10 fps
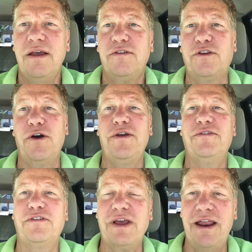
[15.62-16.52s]
So you've
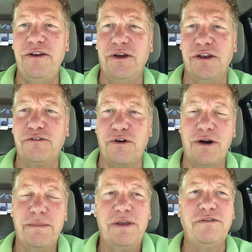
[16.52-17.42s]
decided you're going to
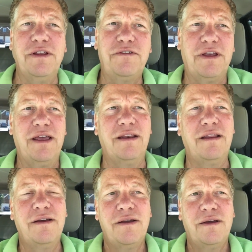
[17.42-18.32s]
start a business,
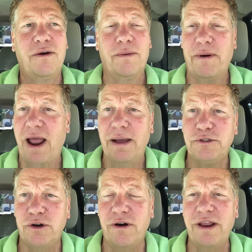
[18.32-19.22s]
or
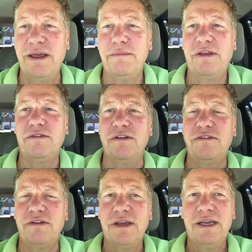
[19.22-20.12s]
perhaps you're already in
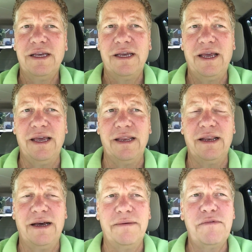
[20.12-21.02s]
business,
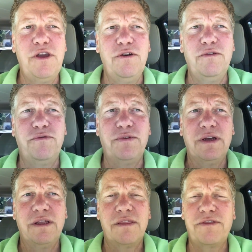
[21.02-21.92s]
and you've
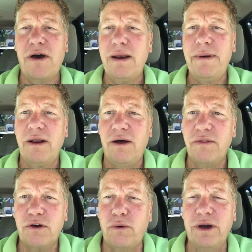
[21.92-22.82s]
thought about
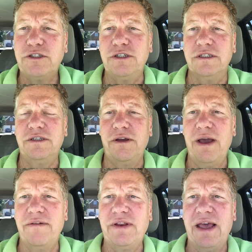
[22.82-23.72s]
all the questions that you
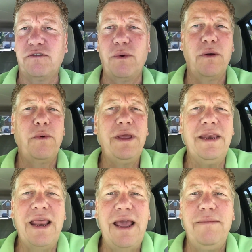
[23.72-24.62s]
have to ask. What do we
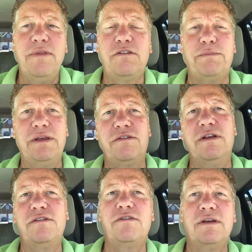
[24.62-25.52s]
name this
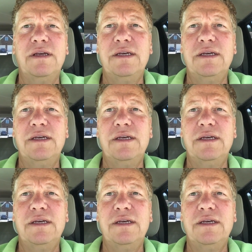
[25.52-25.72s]
business?